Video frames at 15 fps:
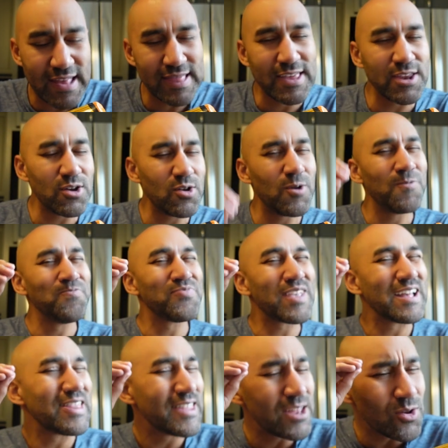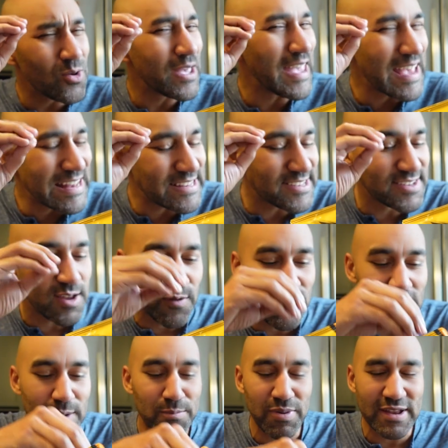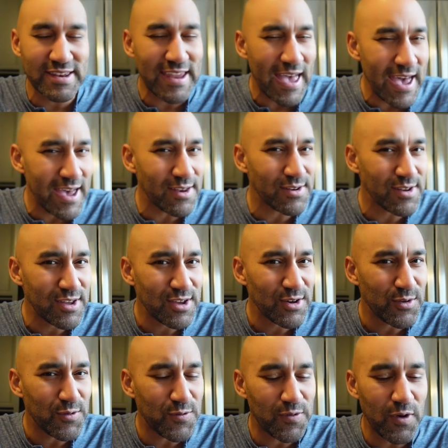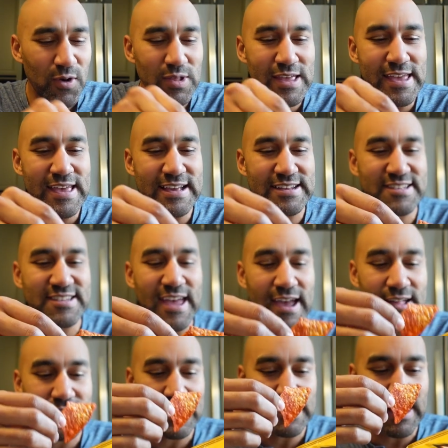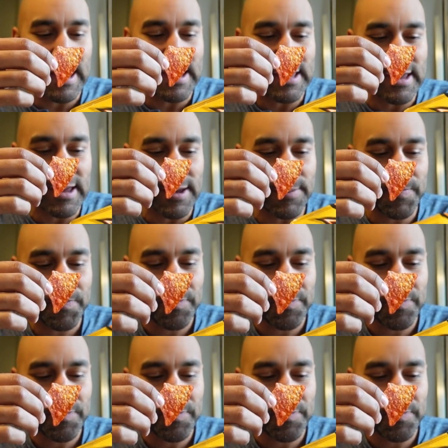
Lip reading: Little hints of it, but not fully exactly like it.